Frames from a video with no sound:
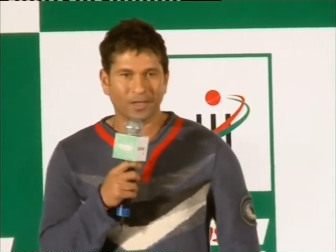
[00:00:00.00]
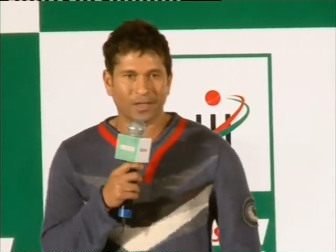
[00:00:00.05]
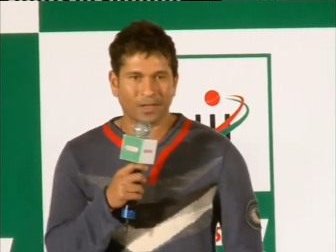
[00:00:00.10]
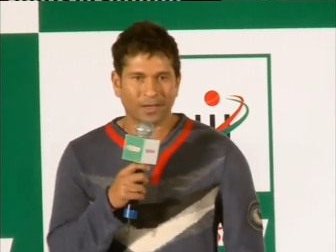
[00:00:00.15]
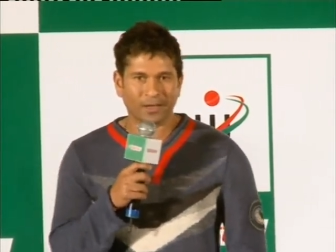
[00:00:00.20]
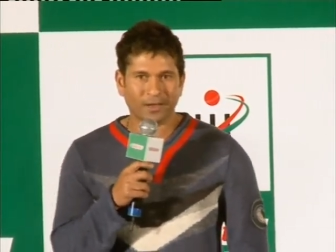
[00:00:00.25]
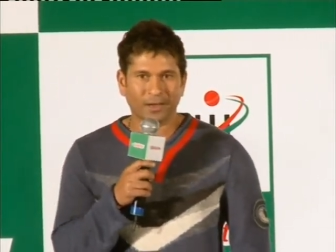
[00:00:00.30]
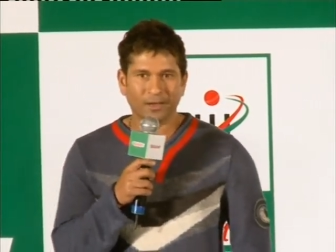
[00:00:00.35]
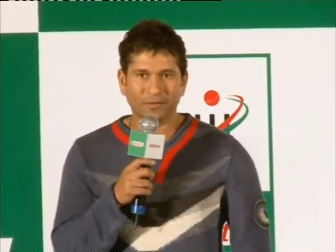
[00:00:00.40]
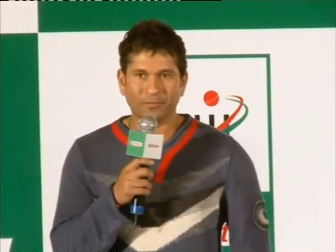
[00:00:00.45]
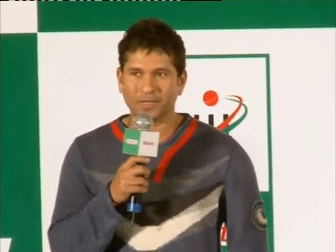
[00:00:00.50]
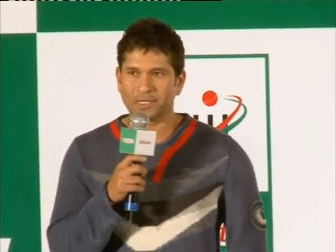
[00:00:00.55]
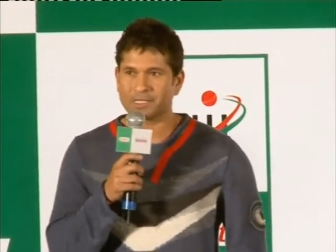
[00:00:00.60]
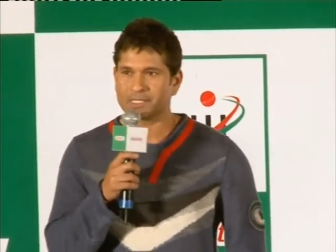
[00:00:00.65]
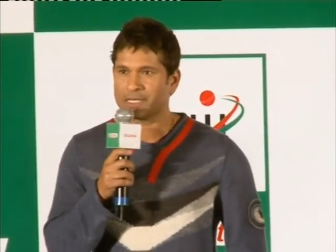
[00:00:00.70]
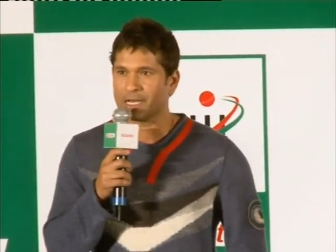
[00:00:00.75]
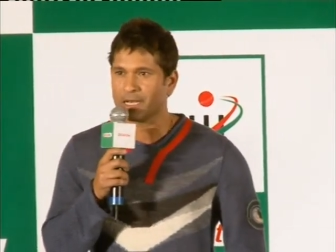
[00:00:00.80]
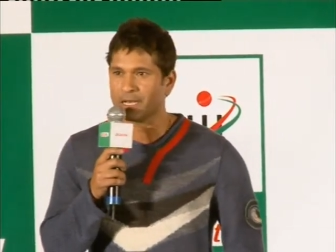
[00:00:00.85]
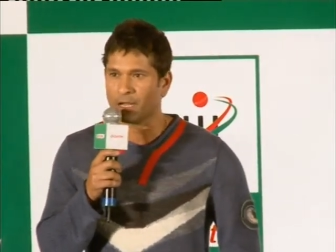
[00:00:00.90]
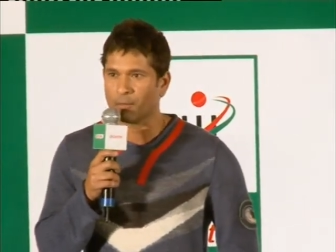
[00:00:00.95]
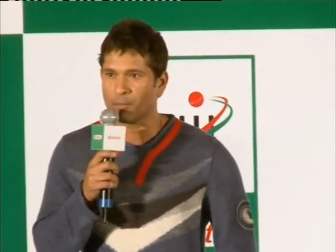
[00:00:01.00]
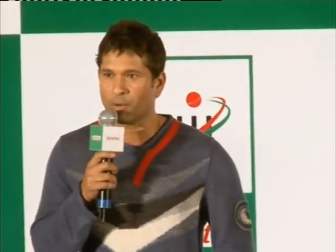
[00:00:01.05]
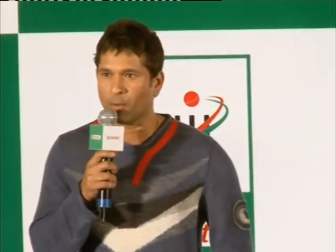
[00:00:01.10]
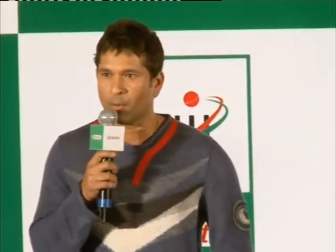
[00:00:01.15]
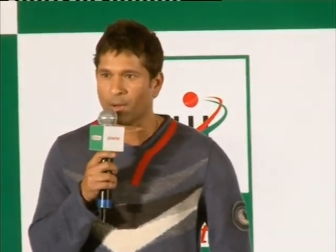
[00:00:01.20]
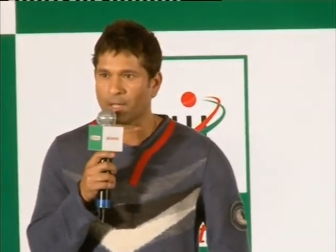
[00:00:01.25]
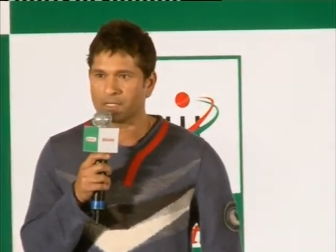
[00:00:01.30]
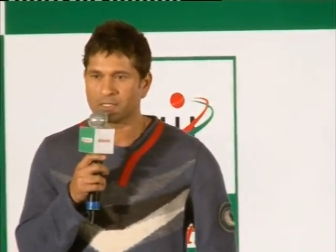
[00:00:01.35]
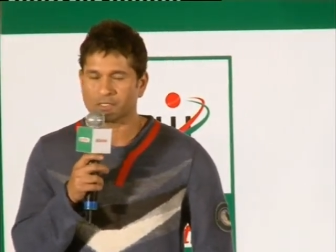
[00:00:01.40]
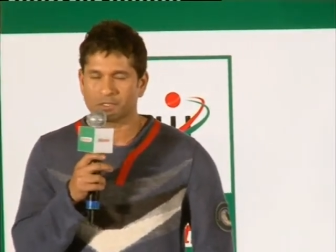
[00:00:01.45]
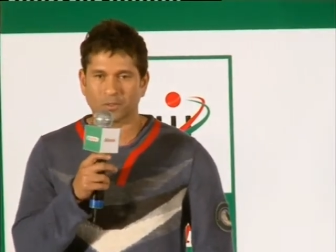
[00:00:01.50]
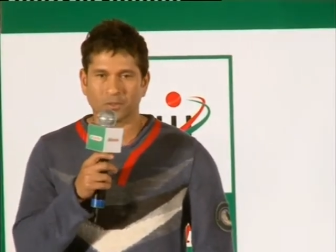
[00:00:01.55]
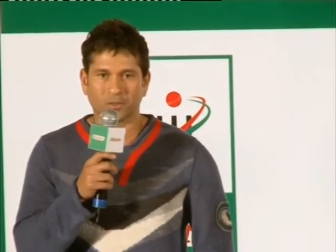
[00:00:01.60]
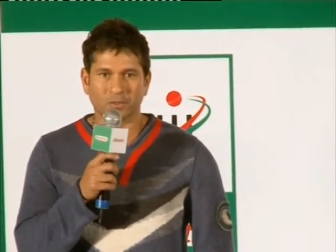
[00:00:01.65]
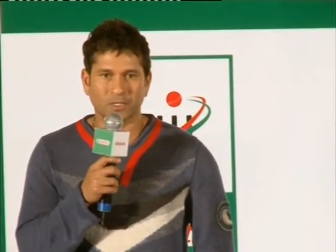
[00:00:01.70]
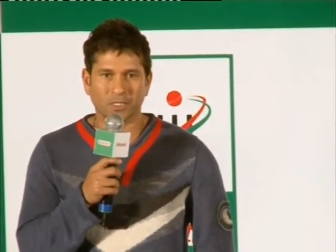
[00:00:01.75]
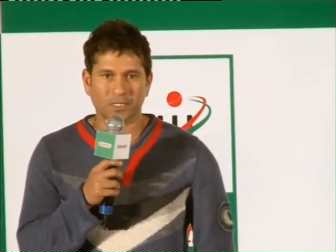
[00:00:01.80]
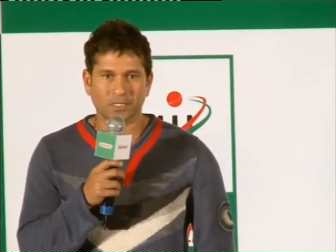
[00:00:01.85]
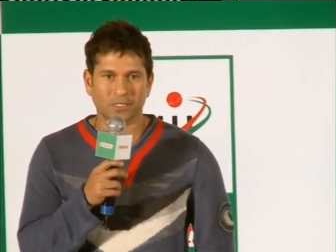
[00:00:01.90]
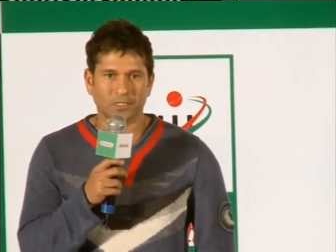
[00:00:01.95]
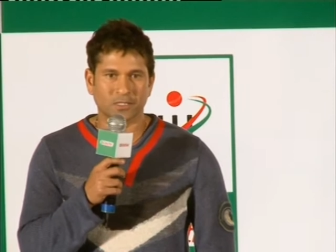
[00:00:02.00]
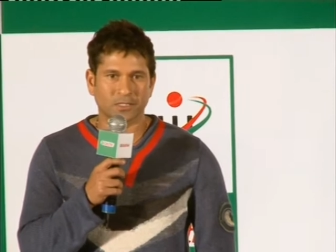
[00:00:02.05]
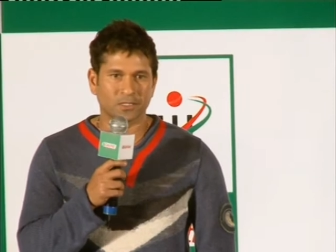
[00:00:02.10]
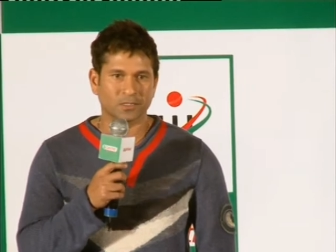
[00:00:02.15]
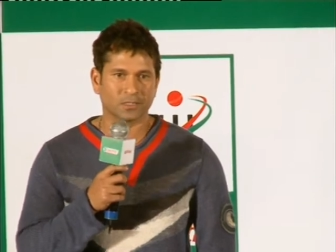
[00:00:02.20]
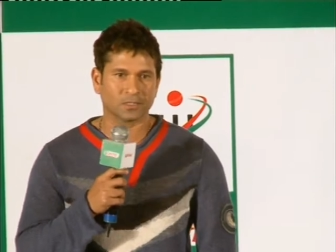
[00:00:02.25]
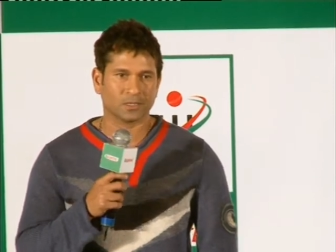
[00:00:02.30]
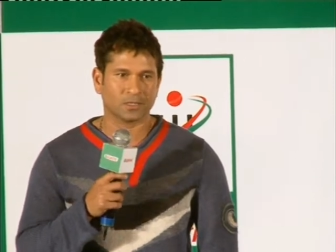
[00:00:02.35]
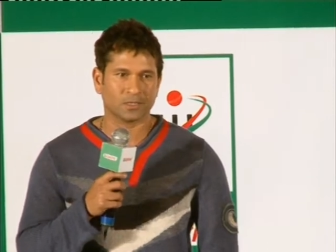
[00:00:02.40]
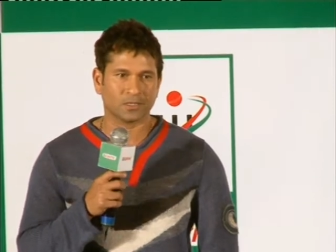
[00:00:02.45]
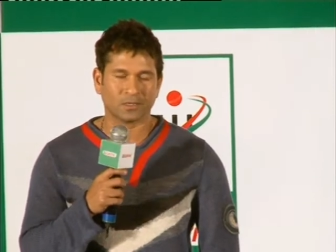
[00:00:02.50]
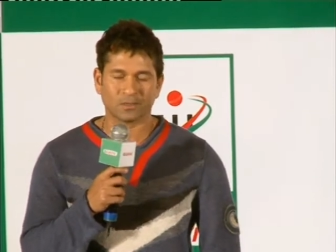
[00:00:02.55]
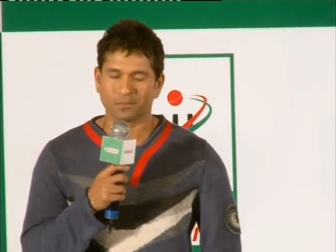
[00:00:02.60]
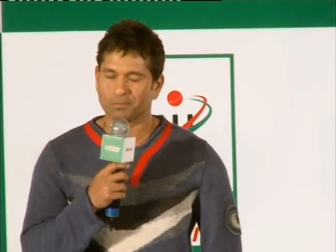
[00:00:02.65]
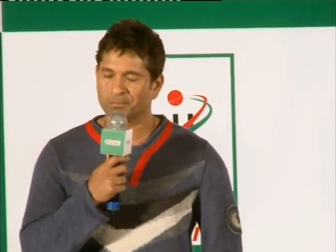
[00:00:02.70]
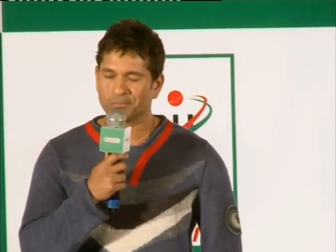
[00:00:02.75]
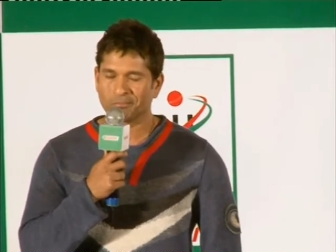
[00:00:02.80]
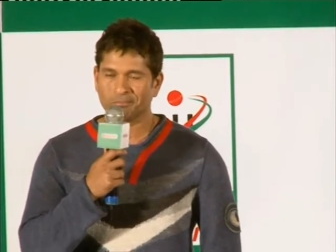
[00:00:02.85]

and, and we are still number one. So this uh,